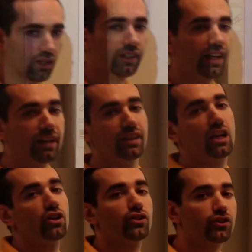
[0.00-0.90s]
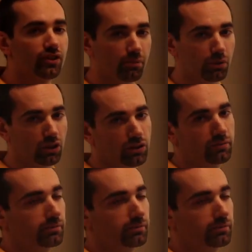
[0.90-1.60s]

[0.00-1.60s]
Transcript: Again, they are similar.